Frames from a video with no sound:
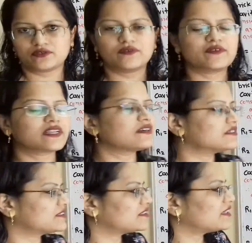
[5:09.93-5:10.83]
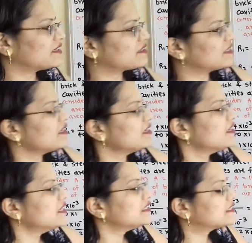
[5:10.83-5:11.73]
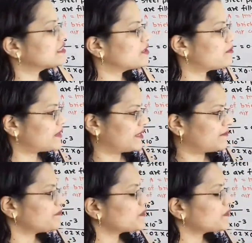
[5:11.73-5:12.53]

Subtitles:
So we will consider here the steel plate.